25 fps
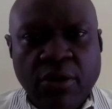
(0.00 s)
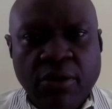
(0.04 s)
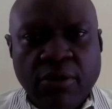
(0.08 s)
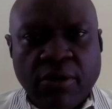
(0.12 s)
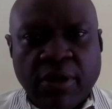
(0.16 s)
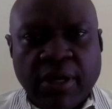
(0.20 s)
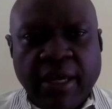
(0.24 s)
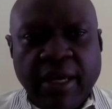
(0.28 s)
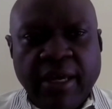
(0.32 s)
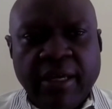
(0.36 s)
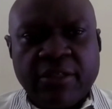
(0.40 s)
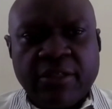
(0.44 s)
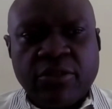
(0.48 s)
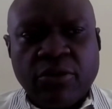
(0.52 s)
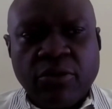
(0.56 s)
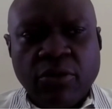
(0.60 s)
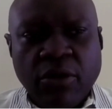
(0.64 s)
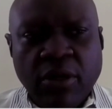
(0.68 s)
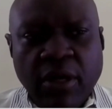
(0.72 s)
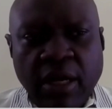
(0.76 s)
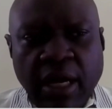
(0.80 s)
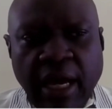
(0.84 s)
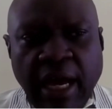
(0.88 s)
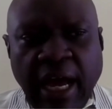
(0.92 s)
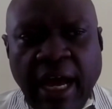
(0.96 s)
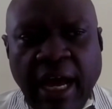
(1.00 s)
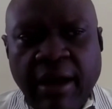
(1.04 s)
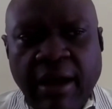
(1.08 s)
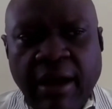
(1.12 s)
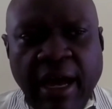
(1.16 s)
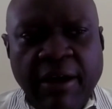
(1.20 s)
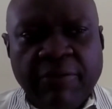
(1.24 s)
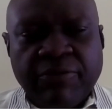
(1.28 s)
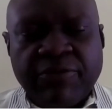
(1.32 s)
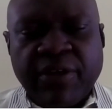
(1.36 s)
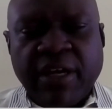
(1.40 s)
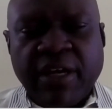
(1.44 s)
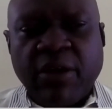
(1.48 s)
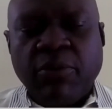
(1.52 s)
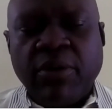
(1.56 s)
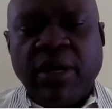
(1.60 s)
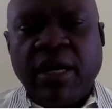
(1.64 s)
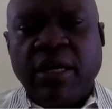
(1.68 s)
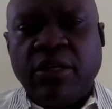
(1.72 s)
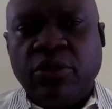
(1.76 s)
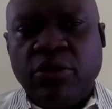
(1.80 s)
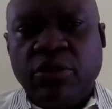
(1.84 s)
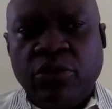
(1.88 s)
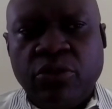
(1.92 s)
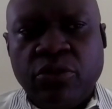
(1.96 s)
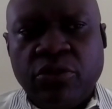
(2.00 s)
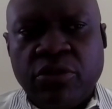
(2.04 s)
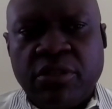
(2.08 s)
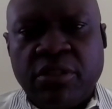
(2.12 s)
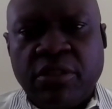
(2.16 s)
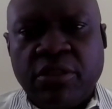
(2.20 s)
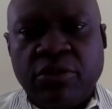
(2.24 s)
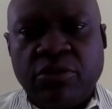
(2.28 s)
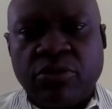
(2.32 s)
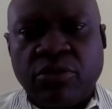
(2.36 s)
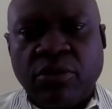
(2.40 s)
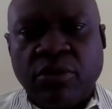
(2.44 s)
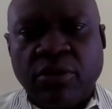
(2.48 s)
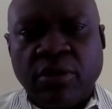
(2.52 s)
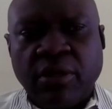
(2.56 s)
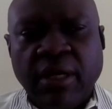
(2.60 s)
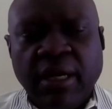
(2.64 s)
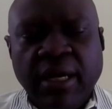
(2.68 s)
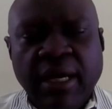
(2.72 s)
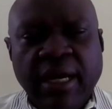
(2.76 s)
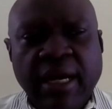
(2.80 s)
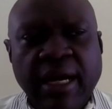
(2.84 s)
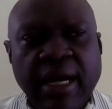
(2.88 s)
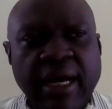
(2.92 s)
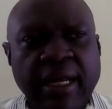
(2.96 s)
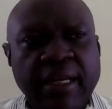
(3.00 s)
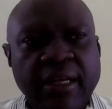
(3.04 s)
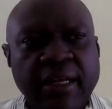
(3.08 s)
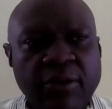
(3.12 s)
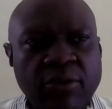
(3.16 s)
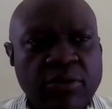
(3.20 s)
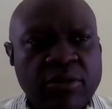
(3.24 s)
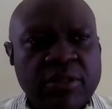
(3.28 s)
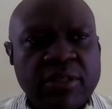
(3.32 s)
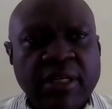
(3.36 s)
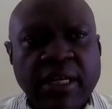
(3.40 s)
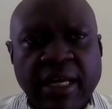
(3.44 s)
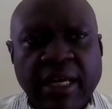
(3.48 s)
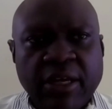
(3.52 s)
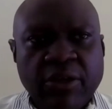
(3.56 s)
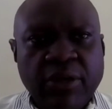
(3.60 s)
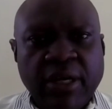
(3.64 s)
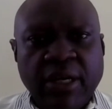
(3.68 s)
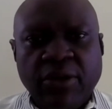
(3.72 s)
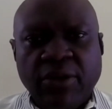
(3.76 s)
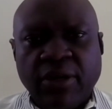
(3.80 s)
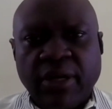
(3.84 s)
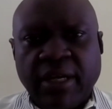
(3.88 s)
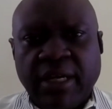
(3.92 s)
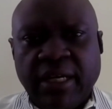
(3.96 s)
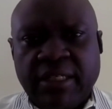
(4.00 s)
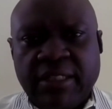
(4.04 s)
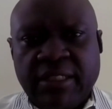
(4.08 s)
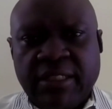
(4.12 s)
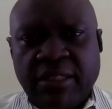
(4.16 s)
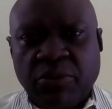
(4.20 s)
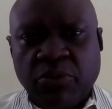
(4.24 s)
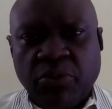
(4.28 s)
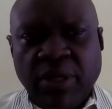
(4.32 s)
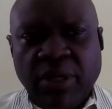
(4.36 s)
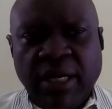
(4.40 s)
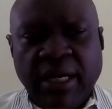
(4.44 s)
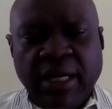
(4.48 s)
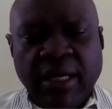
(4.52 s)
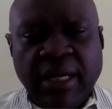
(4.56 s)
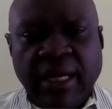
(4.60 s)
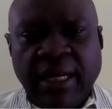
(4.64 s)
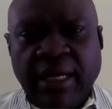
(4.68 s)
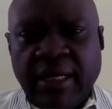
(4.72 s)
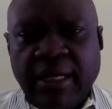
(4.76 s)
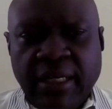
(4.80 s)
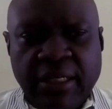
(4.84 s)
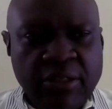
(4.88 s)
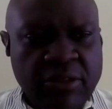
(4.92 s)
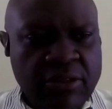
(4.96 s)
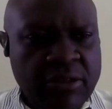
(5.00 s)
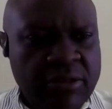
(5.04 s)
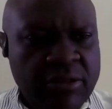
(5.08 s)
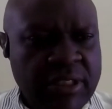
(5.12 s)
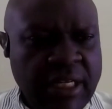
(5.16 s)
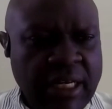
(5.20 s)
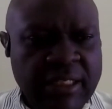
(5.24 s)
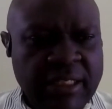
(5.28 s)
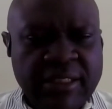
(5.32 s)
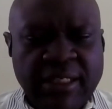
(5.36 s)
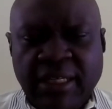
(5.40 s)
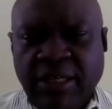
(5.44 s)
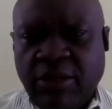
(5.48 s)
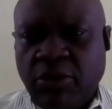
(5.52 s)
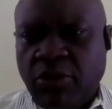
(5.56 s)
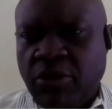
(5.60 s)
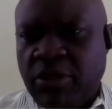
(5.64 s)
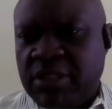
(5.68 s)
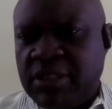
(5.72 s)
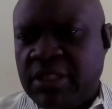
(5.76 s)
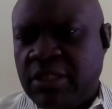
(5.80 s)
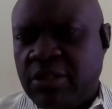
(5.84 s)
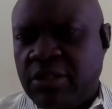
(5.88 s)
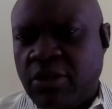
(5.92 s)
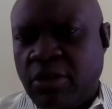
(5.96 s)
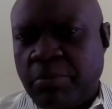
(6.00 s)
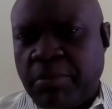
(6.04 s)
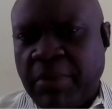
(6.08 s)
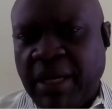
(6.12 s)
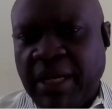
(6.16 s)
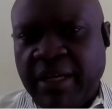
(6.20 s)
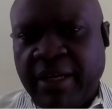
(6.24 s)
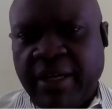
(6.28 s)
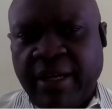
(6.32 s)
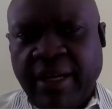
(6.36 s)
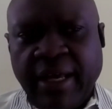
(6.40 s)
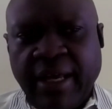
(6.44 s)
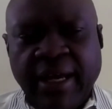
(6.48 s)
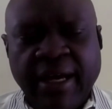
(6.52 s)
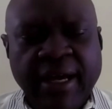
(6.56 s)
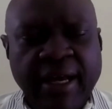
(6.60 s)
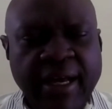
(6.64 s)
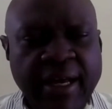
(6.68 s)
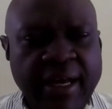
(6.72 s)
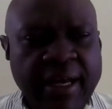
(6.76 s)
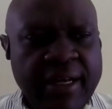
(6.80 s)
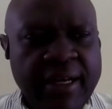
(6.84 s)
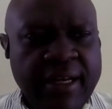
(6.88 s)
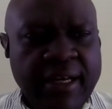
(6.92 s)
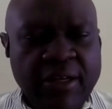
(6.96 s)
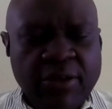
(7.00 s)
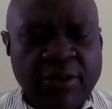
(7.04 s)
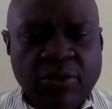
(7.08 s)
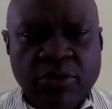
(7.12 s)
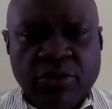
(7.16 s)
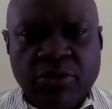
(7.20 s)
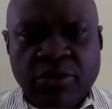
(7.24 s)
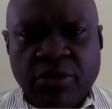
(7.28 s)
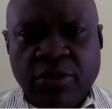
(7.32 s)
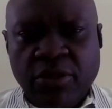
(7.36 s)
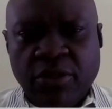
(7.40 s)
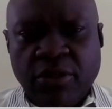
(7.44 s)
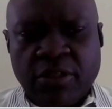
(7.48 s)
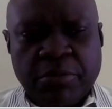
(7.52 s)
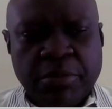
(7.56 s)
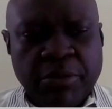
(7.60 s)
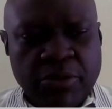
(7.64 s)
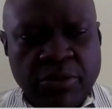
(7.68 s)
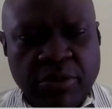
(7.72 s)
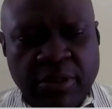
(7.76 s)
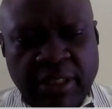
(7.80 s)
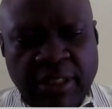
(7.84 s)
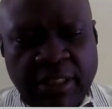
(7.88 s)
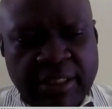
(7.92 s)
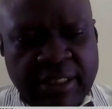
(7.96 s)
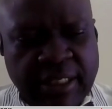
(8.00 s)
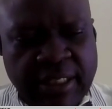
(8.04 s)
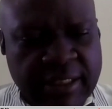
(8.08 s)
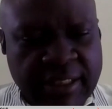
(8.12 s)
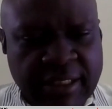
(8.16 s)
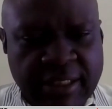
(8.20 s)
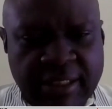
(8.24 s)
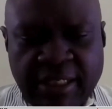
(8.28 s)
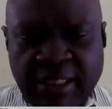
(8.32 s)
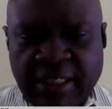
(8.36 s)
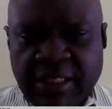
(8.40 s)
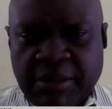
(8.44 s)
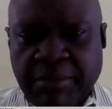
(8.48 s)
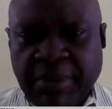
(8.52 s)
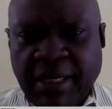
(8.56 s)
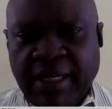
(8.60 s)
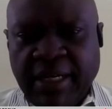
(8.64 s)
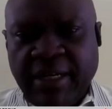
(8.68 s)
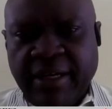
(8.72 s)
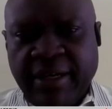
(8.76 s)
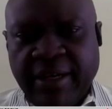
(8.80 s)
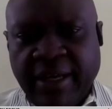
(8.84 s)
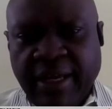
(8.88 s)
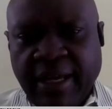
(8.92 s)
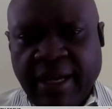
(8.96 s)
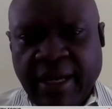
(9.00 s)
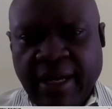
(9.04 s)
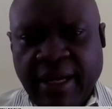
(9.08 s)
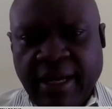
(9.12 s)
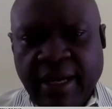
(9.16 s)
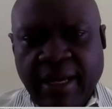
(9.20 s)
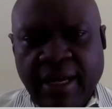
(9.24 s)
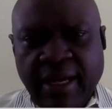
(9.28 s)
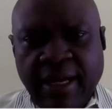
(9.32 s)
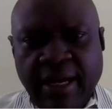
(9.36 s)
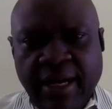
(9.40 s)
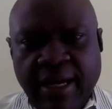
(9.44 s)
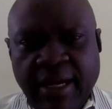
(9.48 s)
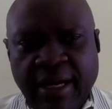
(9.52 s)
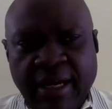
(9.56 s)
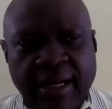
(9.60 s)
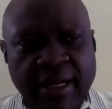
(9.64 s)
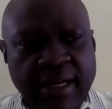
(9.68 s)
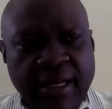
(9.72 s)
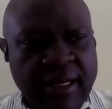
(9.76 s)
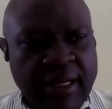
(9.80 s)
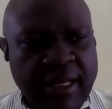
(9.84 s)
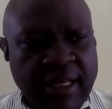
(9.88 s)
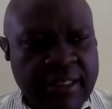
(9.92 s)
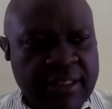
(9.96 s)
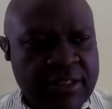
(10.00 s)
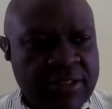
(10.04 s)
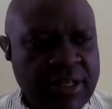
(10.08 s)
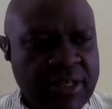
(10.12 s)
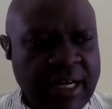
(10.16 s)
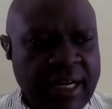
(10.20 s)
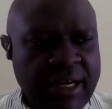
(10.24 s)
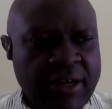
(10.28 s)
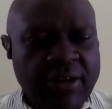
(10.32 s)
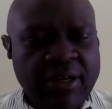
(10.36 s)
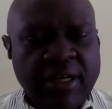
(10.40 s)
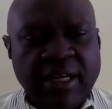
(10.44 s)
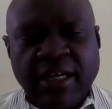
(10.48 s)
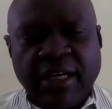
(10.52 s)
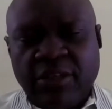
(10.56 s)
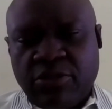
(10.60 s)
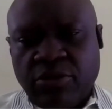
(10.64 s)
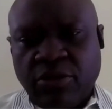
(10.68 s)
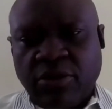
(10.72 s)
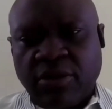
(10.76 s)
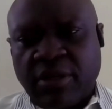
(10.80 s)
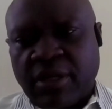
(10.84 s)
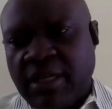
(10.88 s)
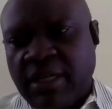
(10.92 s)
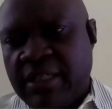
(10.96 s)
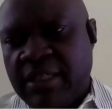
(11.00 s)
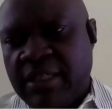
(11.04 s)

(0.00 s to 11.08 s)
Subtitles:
Okay, so after a while, you use the drug and it looks like you are not getting well. And then you start saying, oh, is it not malaria? Then you go to the hospital, they test, it says malaria. Let's try another drug,